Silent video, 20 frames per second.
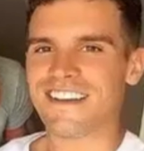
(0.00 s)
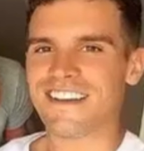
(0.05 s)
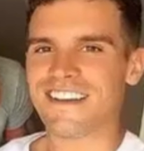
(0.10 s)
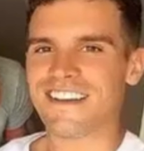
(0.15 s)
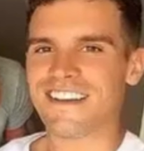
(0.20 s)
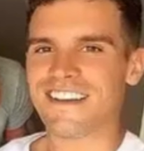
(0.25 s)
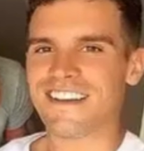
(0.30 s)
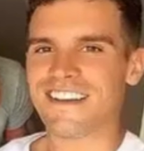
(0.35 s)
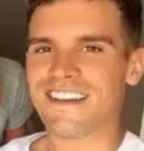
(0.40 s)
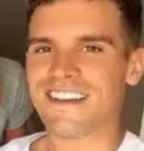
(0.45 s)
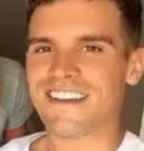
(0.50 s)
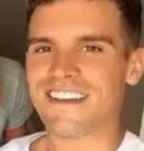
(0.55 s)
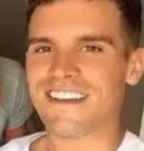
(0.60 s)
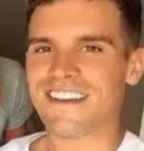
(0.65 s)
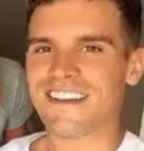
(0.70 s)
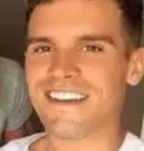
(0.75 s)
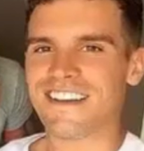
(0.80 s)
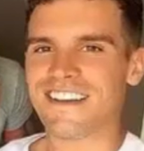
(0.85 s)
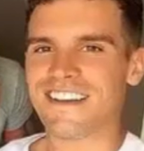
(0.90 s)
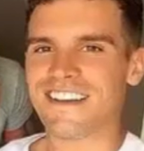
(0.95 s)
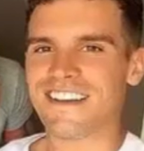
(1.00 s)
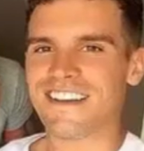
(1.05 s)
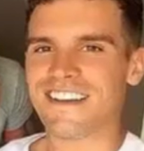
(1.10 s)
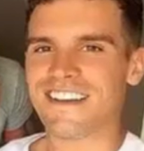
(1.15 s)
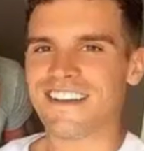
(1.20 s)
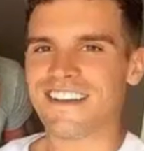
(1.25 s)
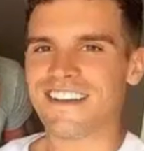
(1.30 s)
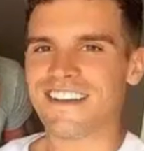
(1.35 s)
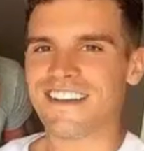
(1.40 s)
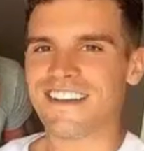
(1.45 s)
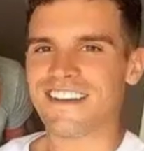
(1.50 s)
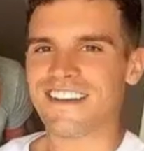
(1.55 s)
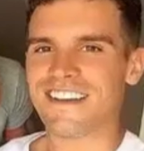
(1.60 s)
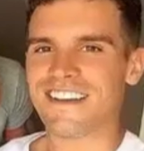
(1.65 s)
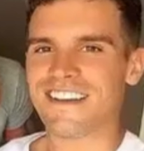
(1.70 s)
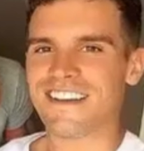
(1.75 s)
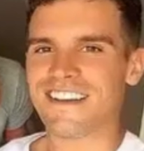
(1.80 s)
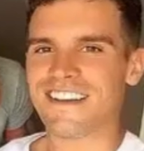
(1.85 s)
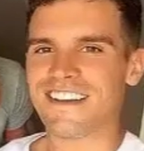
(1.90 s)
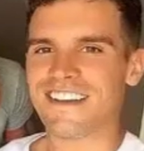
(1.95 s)

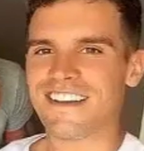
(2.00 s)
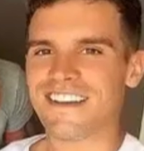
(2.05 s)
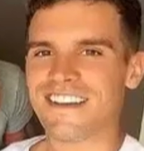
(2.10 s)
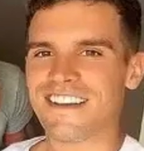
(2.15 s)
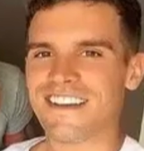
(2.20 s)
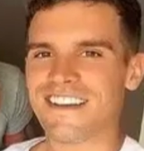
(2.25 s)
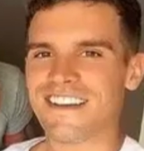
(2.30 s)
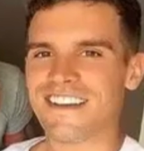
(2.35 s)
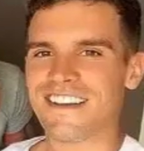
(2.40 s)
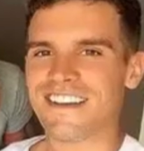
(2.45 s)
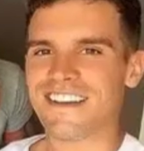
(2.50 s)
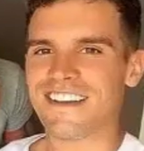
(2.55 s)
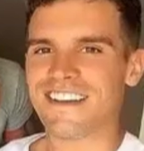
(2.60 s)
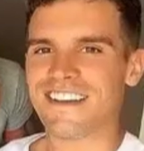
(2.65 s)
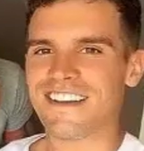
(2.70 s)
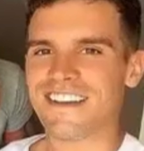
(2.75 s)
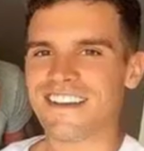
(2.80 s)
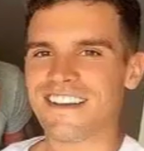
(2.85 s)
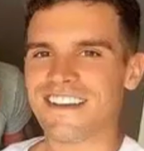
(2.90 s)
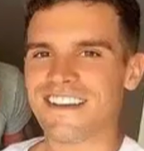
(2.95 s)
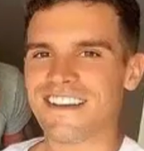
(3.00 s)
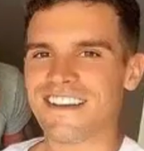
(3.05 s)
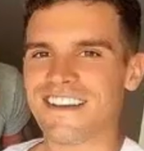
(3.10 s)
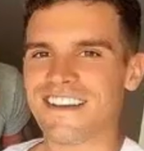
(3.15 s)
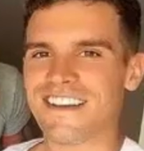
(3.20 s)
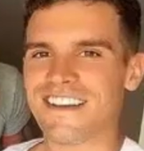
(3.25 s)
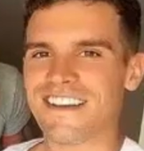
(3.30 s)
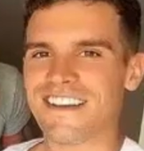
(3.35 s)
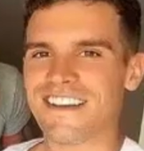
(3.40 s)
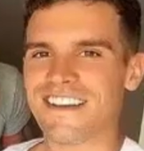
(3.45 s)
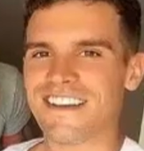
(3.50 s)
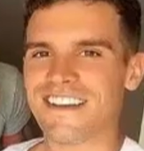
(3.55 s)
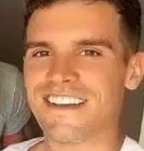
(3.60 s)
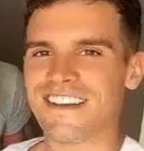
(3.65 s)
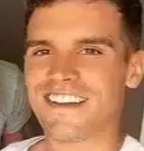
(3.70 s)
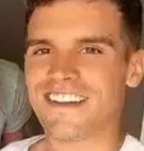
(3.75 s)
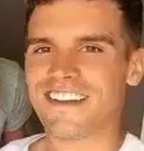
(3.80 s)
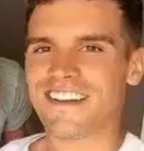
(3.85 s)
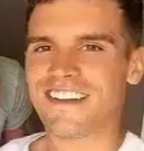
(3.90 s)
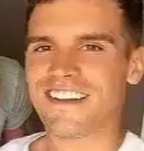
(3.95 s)

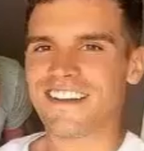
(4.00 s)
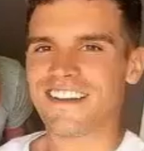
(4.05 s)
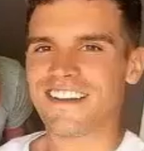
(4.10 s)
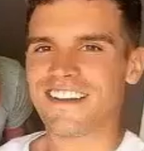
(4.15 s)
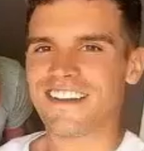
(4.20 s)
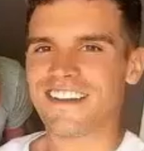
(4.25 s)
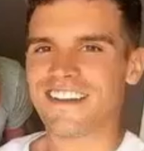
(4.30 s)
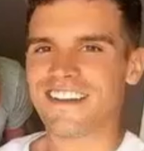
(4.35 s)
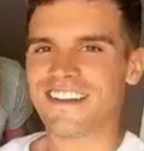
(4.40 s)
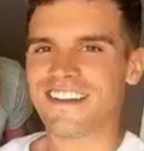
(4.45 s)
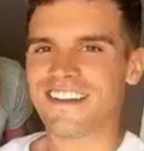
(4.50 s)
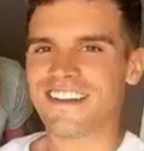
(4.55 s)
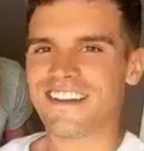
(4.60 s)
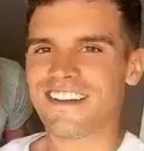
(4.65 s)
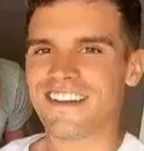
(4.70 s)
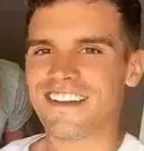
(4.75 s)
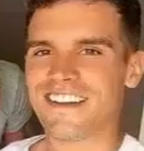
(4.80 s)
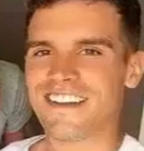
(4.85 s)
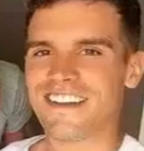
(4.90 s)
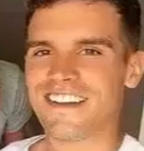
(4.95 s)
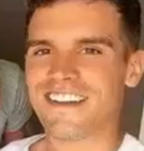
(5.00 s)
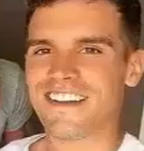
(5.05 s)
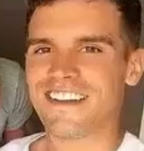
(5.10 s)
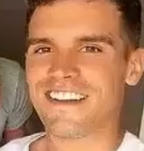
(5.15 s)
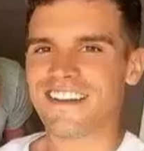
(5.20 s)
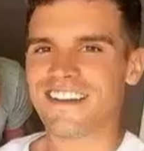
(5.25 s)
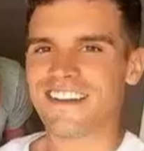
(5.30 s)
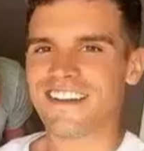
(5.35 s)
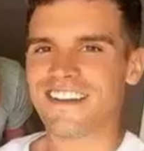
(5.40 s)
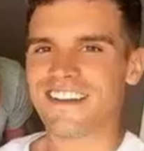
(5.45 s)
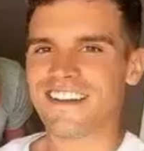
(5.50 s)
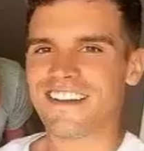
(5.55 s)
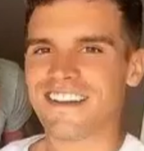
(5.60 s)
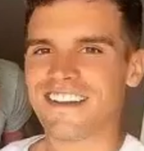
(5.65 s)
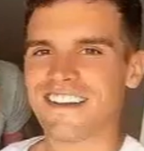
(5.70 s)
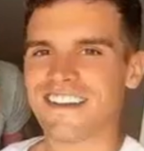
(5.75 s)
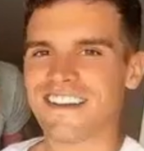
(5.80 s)
(silent)